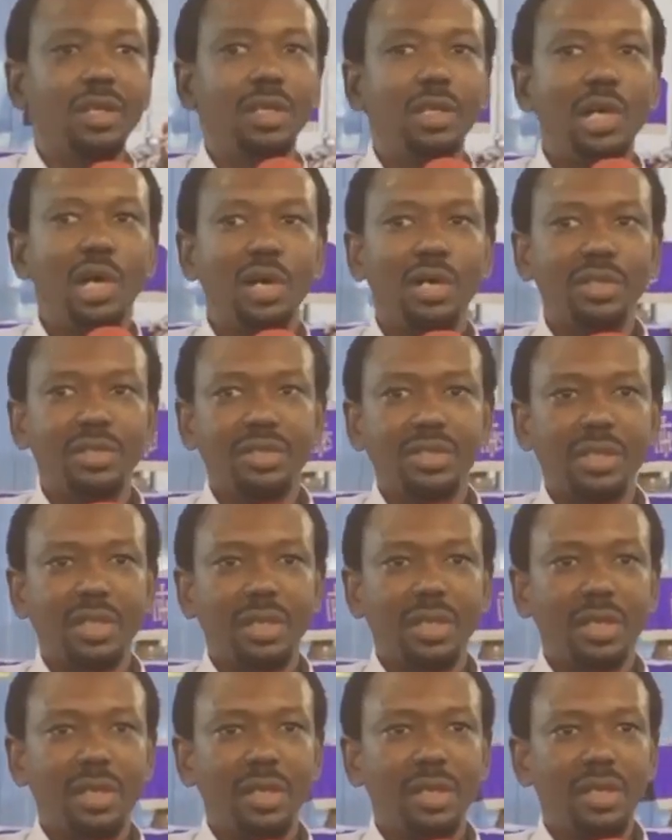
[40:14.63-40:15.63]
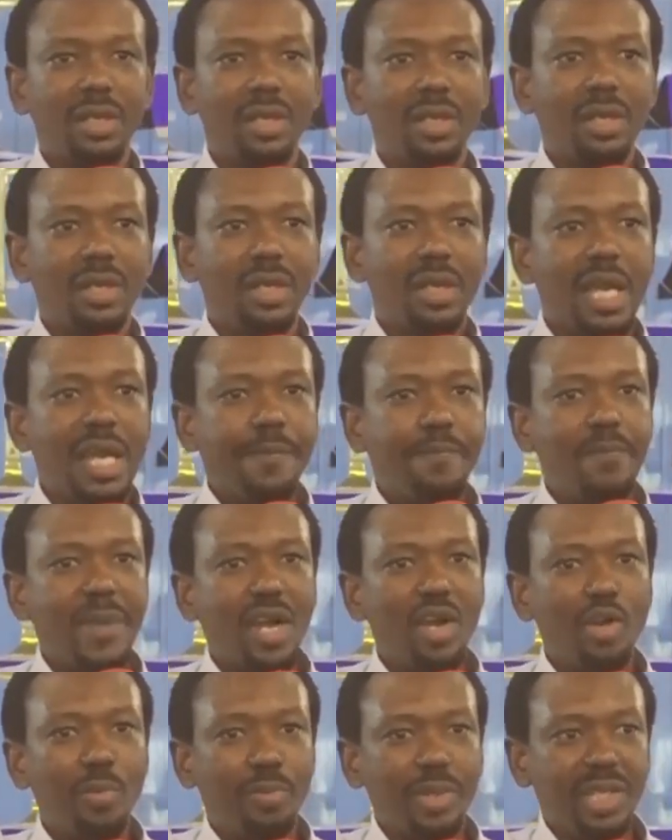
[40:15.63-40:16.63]
Lord, help
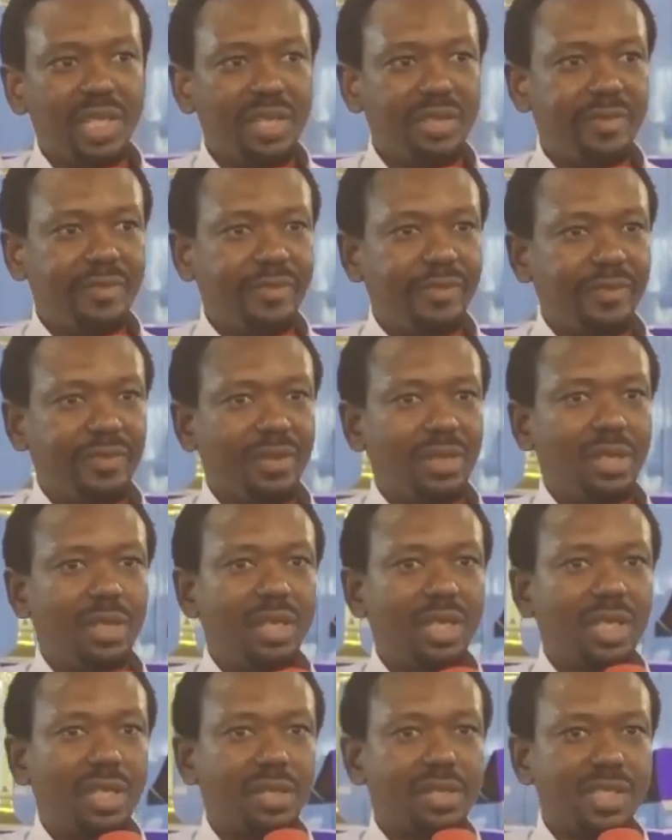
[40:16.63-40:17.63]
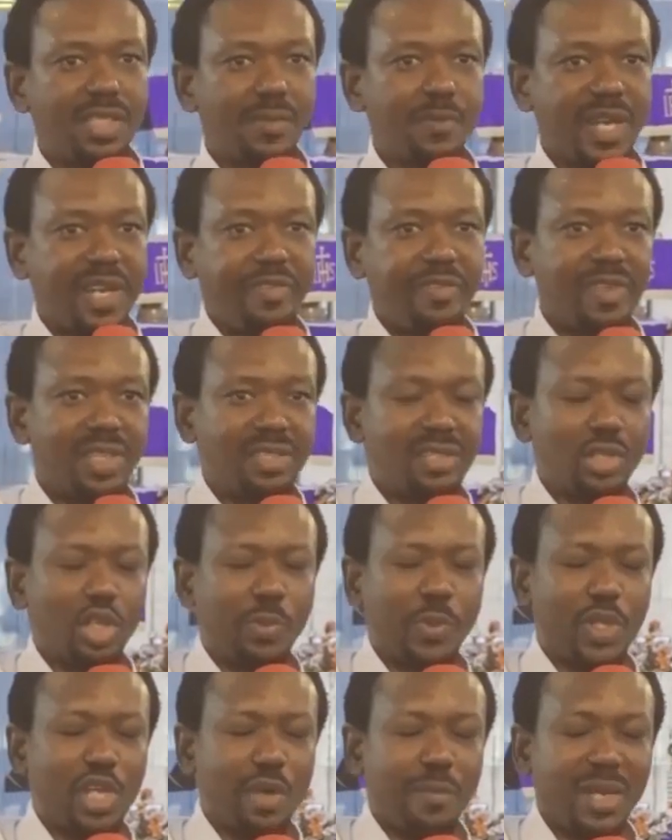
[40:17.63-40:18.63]
my unbelief, increase my faith.
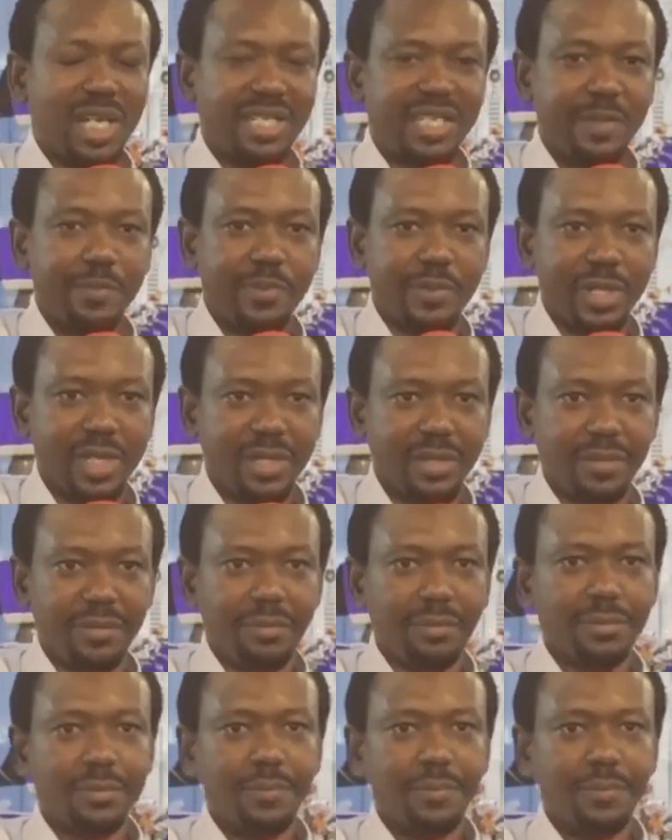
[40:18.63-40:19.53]
Open your mouth and pray.